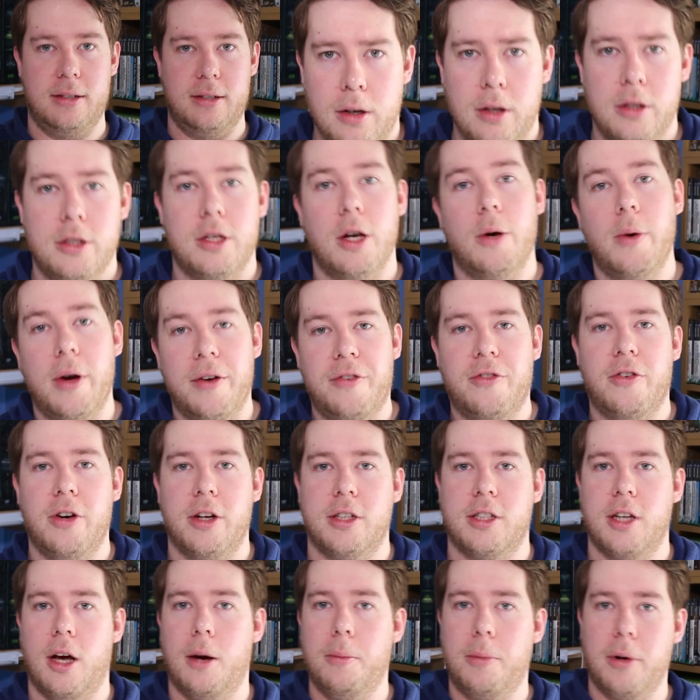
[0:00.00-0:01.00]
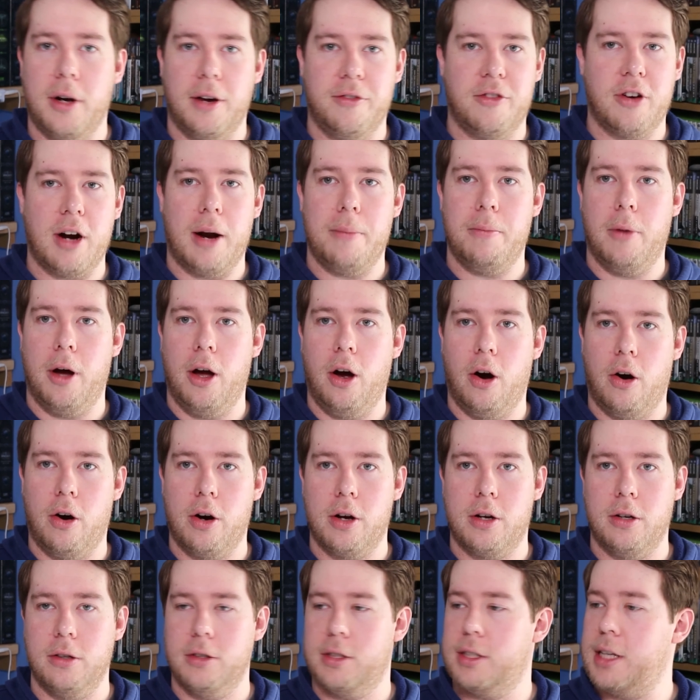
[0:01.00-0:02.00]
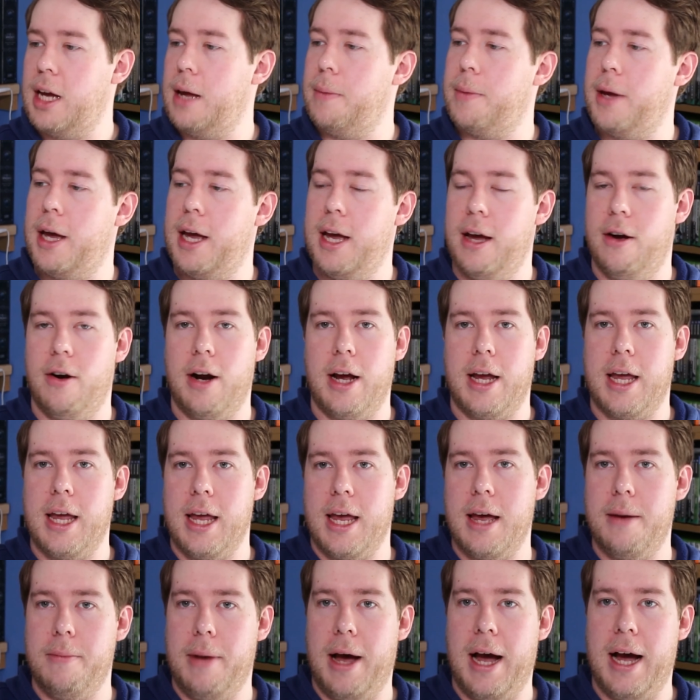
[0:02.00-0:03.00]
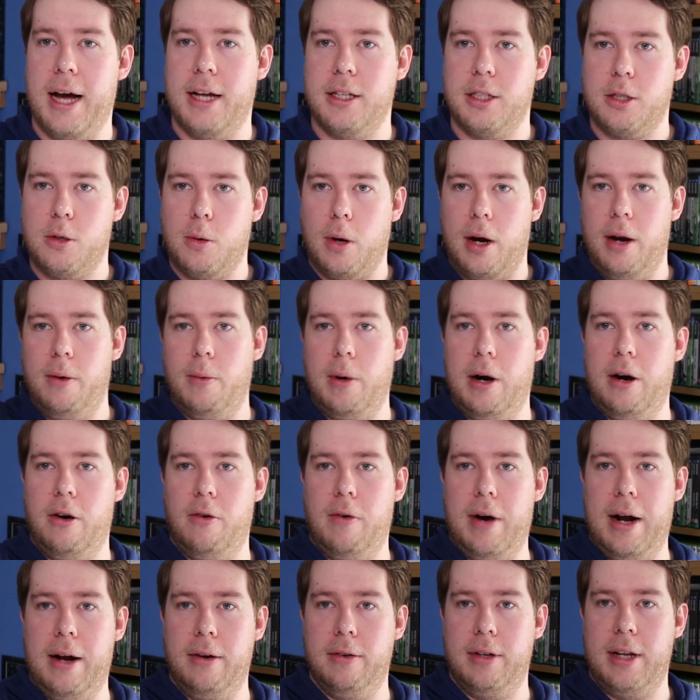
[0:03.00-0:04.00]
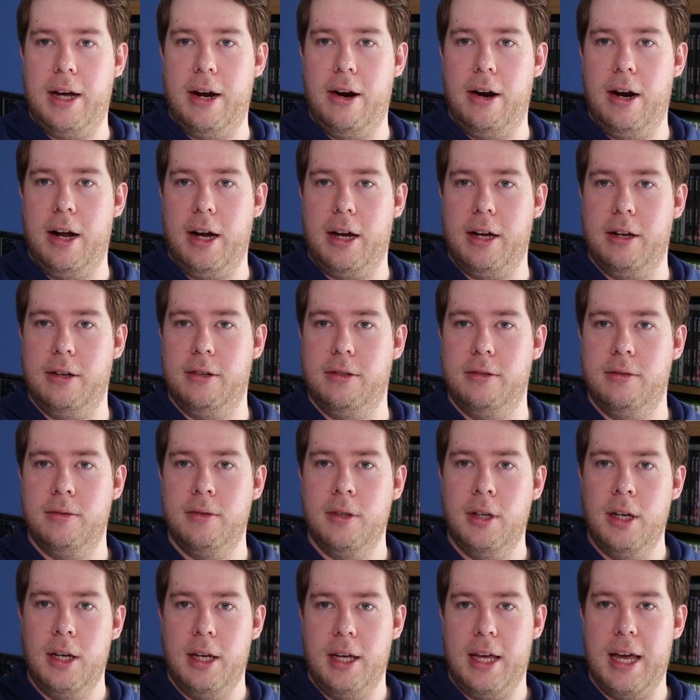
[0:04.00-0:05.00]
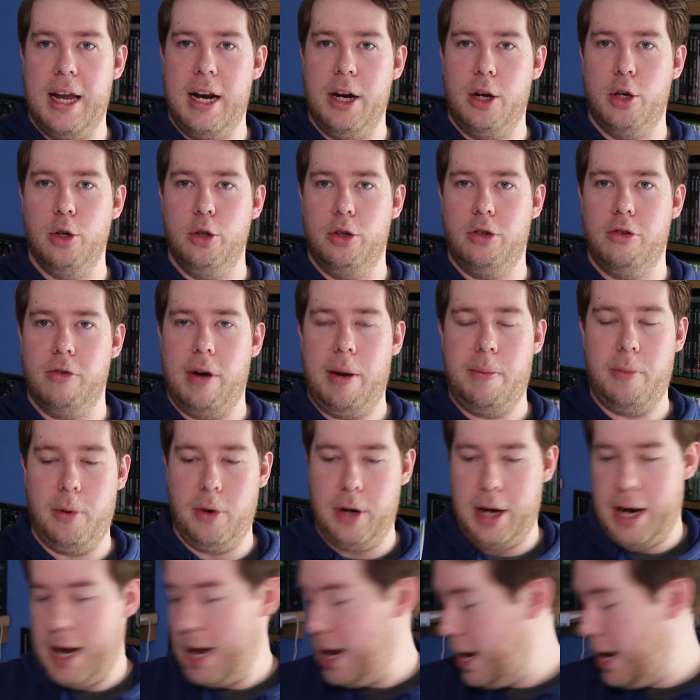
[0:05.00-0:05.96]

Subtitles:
So if, for example, I've grabbed my Oracle saber here, I can get my hands quite well around there and I can get a good grip on it